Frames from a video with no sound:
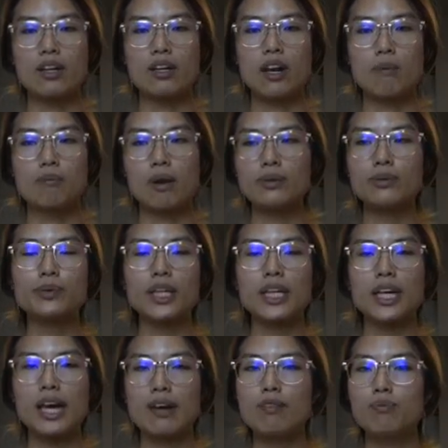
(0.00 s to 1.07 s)

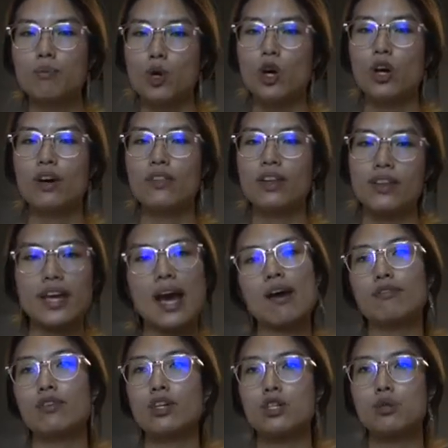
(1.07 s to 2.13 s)
probably even more than the
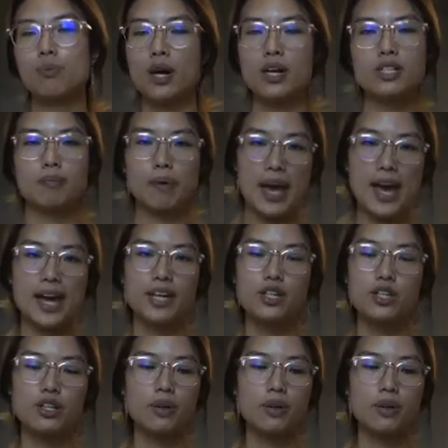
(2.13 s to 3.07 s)
average person my age.